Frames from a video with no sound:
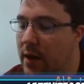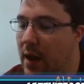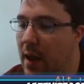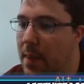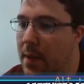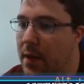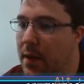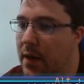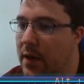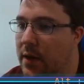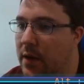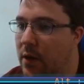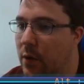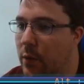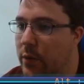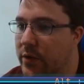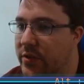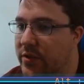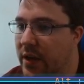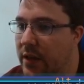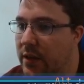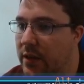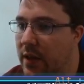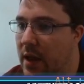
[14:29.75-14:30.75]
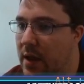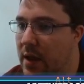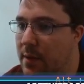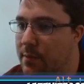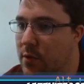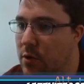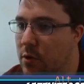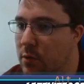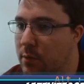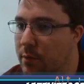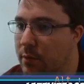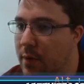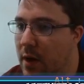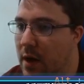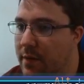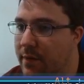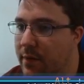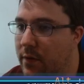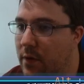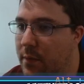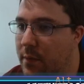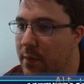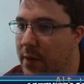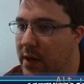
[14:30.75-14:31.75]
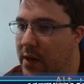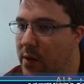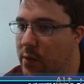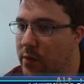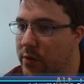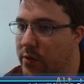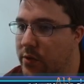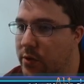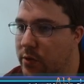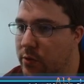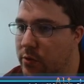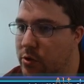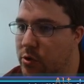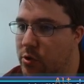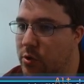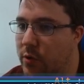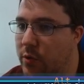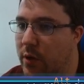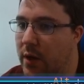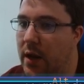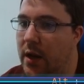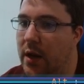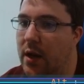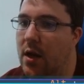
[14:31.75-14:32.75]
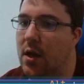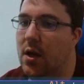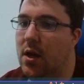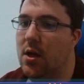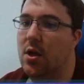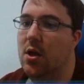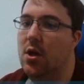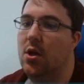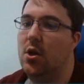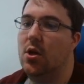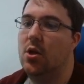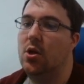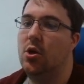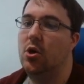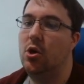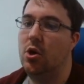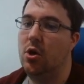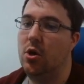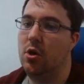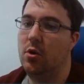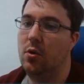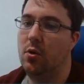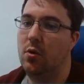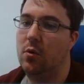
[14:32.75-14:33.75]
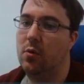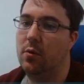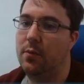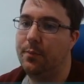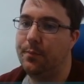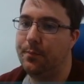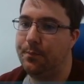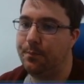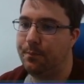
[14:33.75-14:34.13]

And then in here, we'll say let mute buffer be equal to string new.